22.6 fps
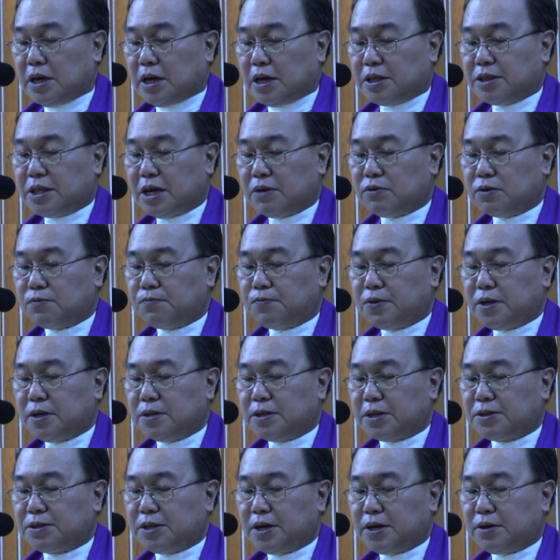and they would feel
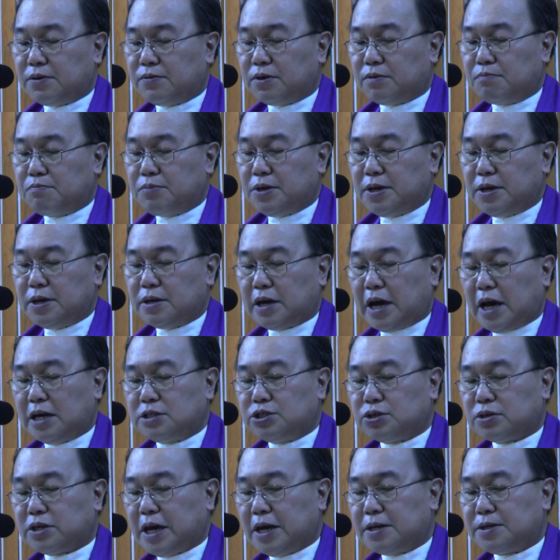that they were being
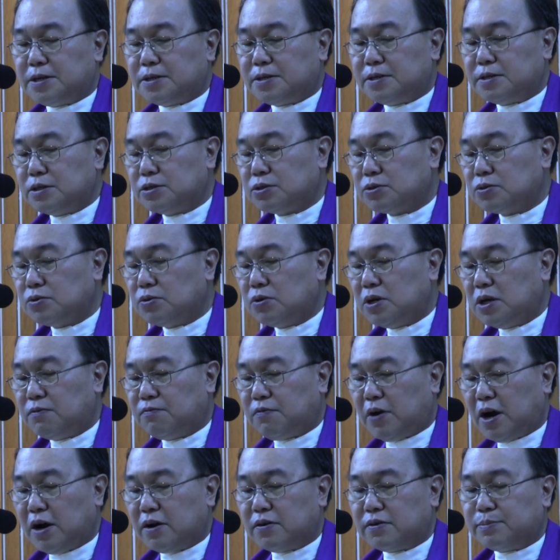educated in a school
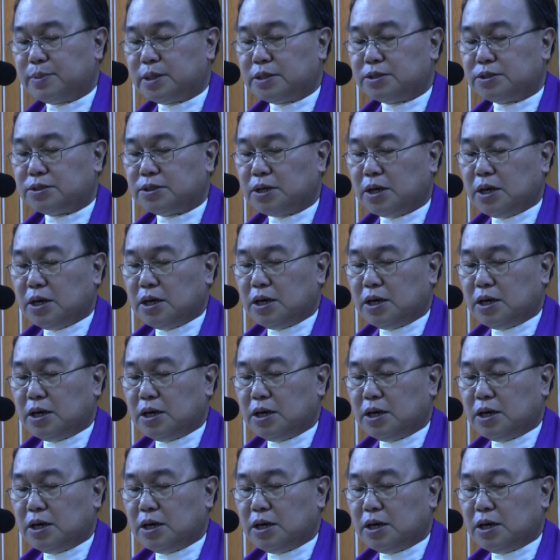environment